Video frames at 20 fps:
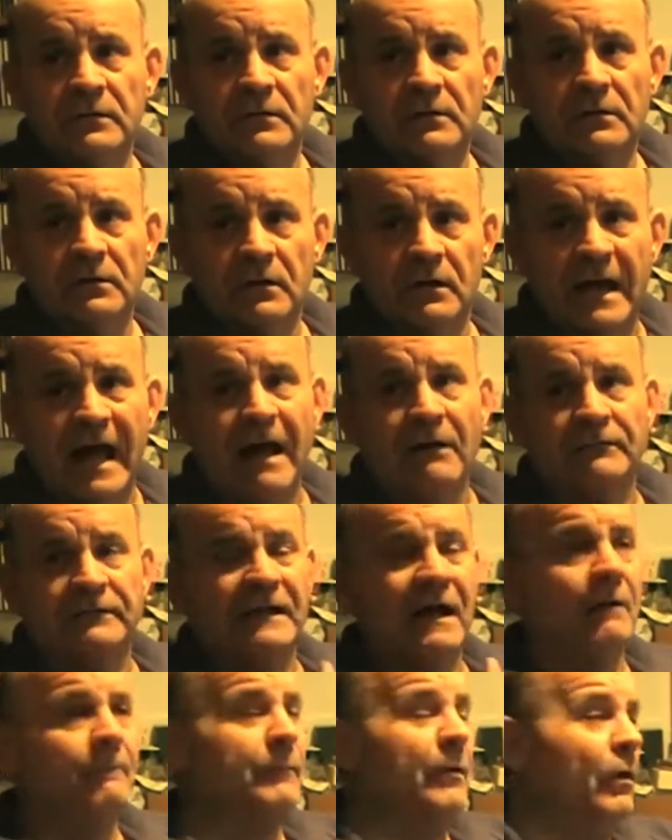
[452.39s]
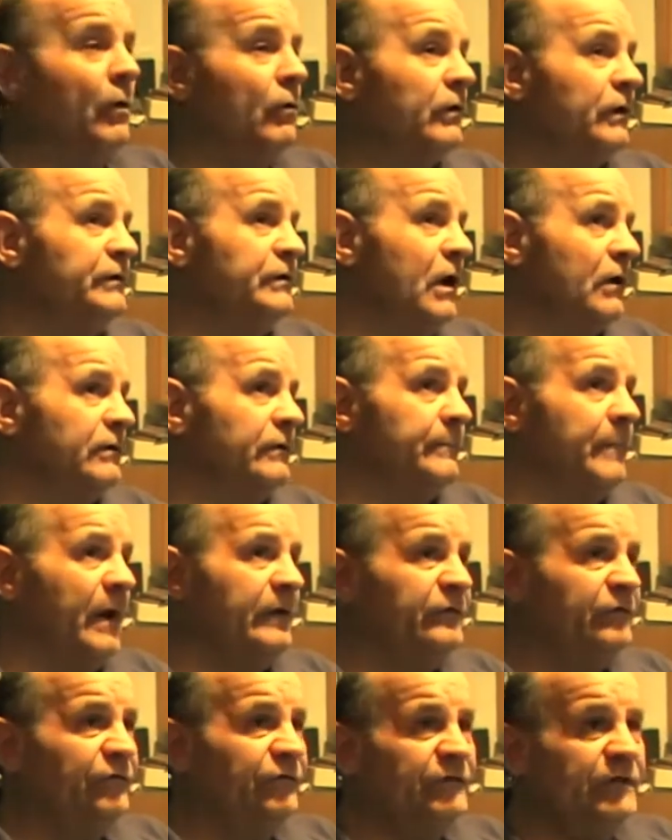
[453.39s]
a countdown poll conducted by
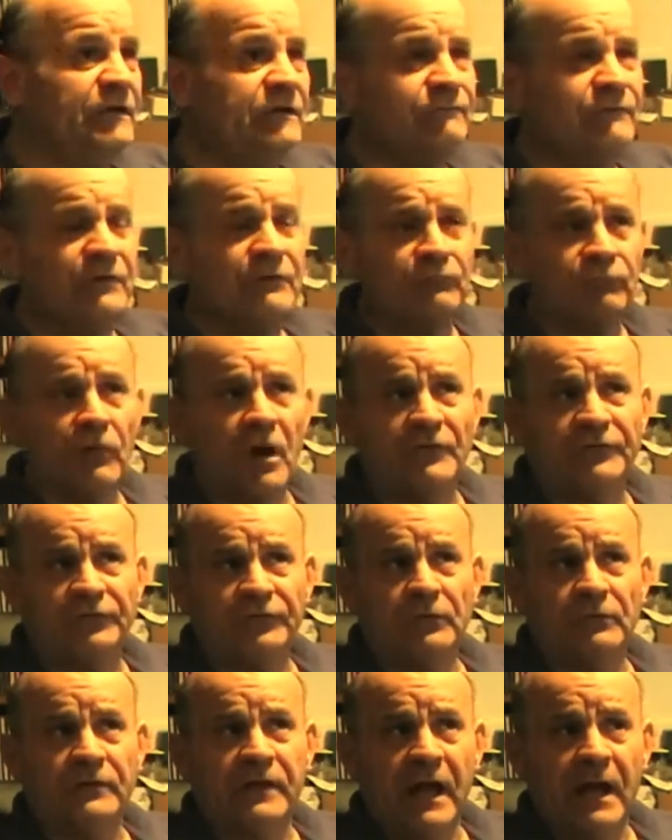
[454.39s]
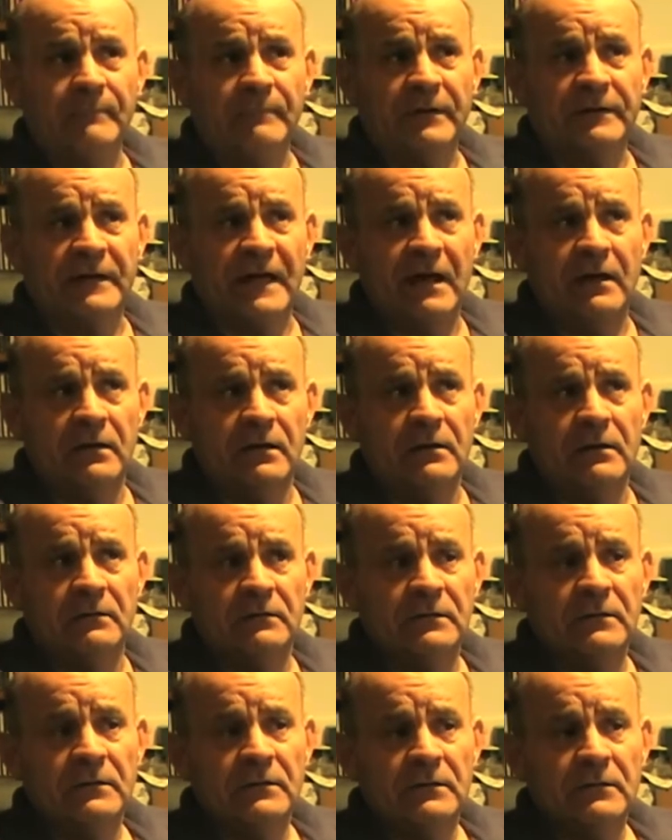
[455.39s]
Stephen Russell Gebbett,
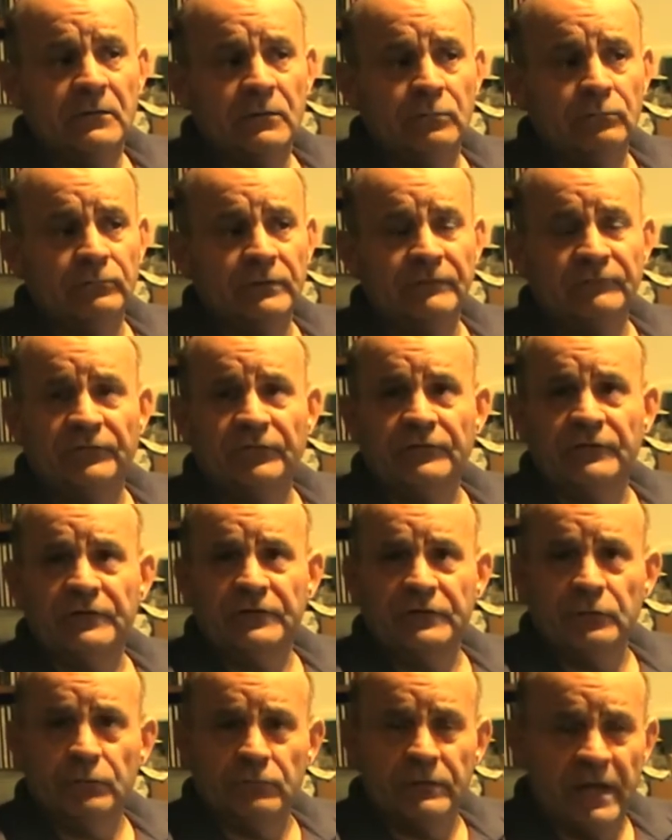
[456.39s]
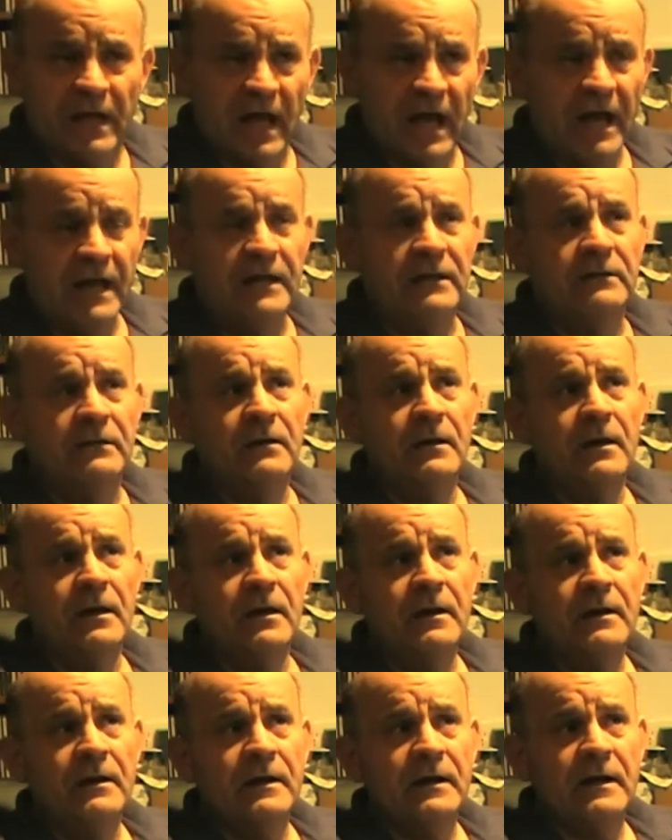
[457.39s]
who lives in the UK.
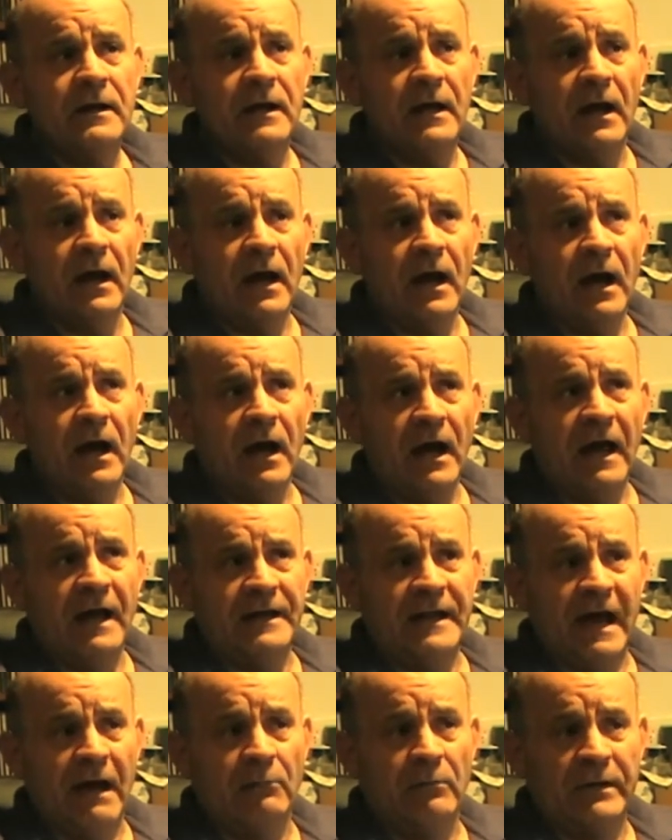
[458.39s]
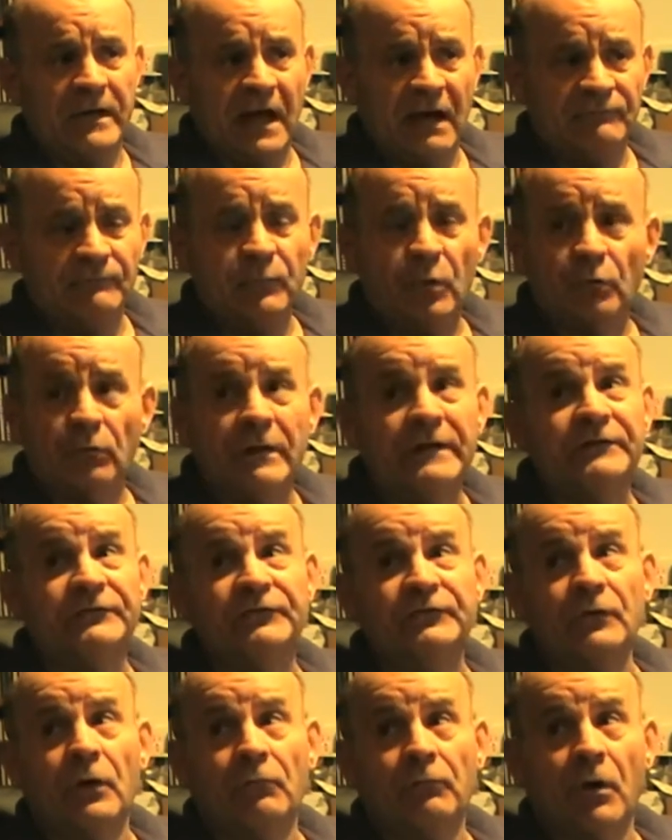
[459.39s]
And now we have
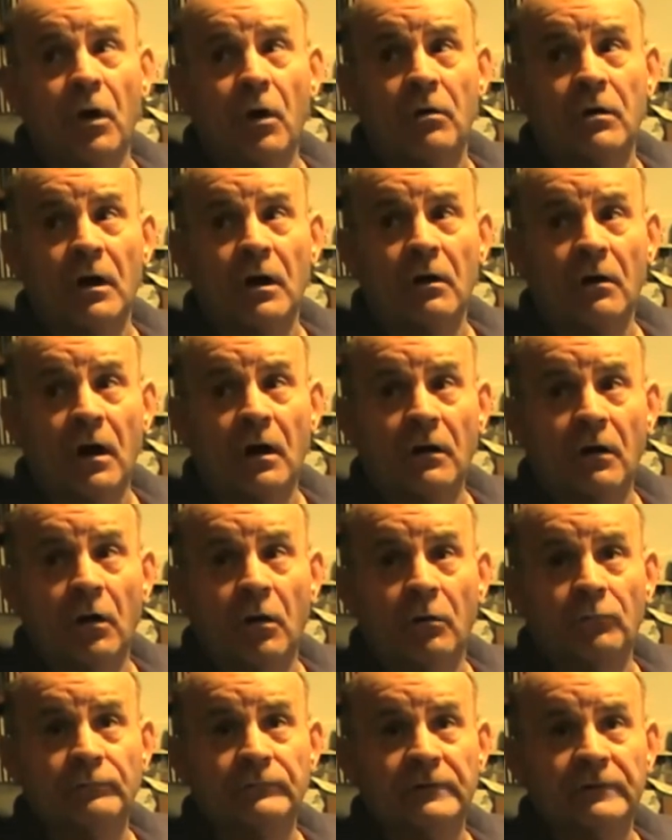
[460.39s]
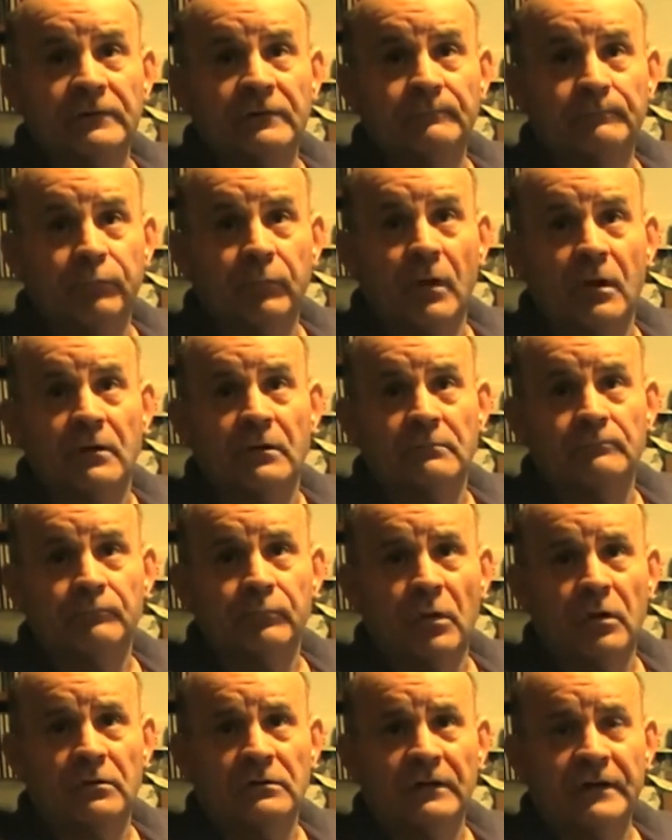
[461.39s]
Maurizio Rocca, our own little
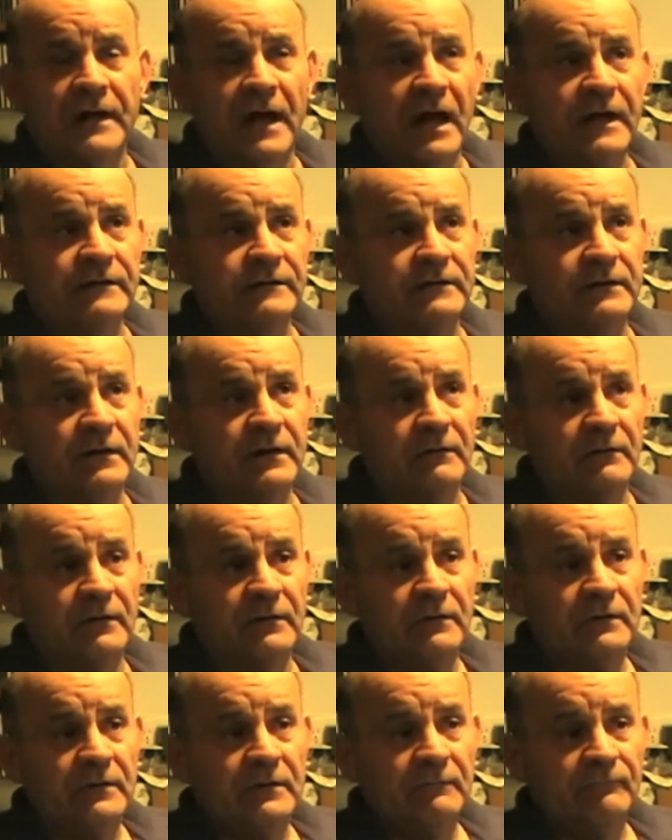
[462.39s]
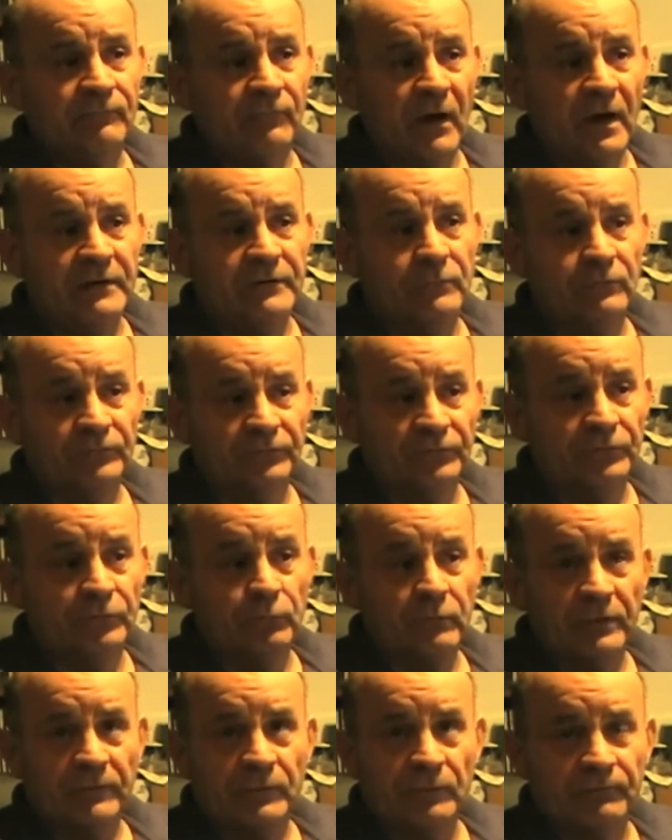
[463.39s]
Brooklynite friend, who's
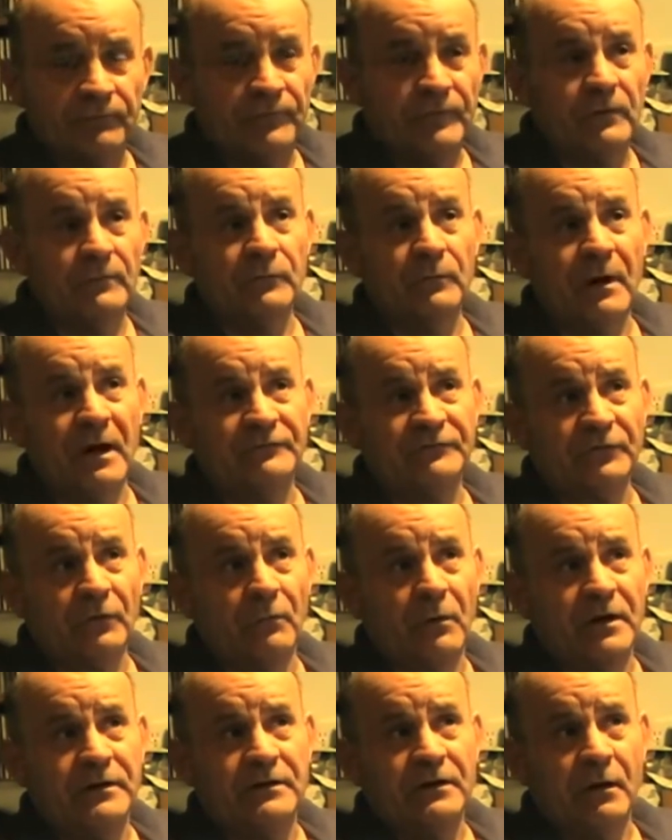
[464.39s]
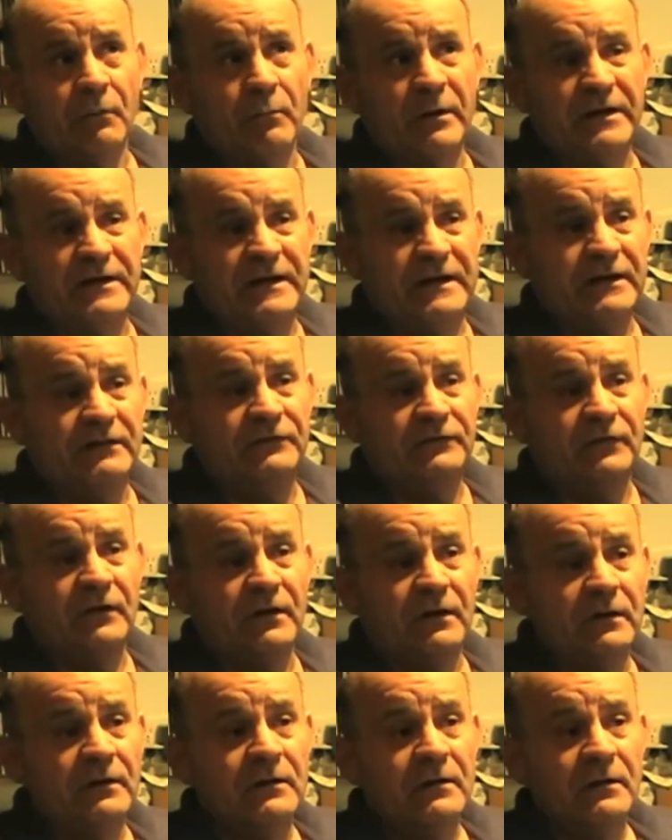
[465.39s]
doing the film noir. So, we need to